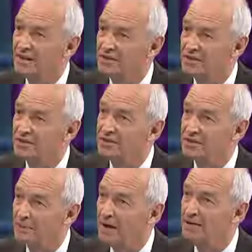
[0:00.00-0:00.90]
that
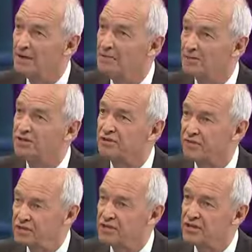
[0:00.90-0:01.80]
despite the most
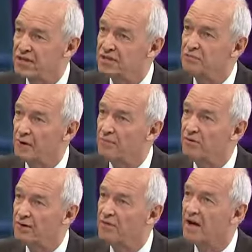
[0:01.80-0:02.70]
sophisticated
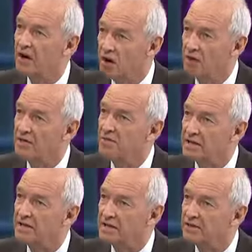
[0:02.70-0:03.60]
weaponry in the whole of the
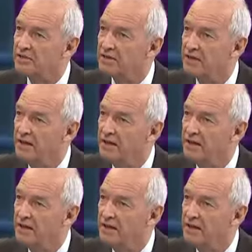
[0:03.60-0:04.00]
Middle East,